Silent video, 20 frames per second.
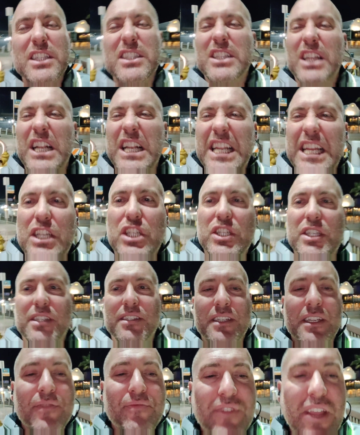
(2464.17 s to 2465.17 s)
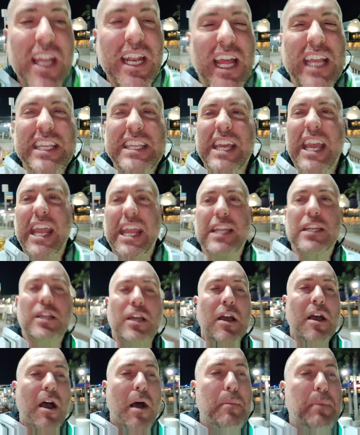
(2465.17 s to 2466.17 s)
It's delicious. And I
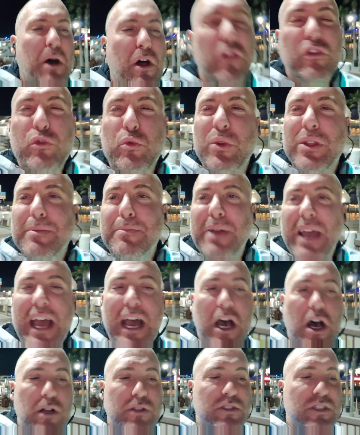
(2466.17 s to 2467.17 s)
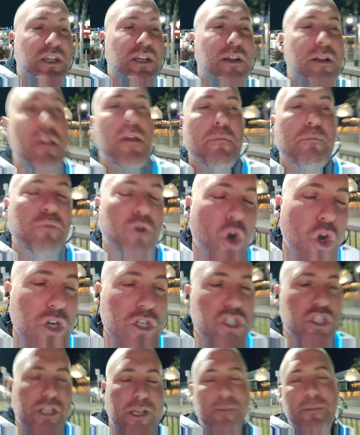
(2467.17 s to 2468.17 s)
gained about three pounds
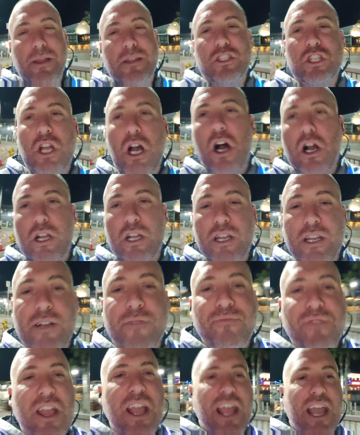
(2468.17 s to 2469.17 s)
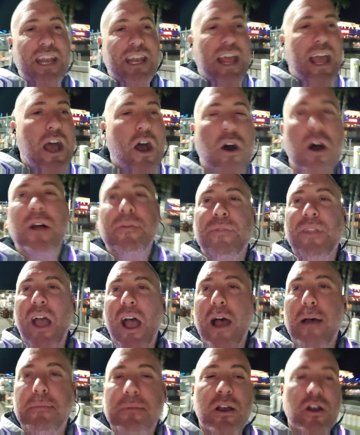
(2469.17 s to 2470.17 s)
per chimichanga. And now
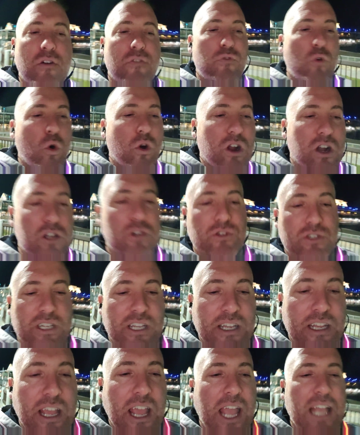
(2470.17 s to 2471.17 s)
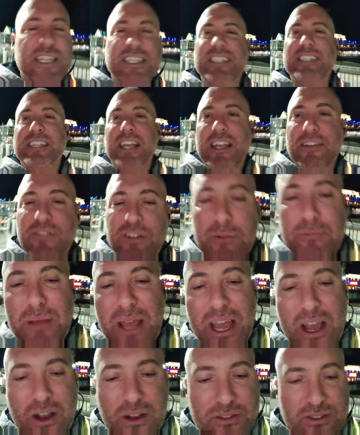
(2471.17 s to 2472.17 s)
I'm 407
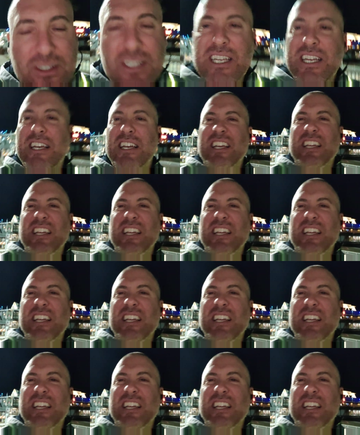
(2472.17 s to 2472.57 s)
pounds.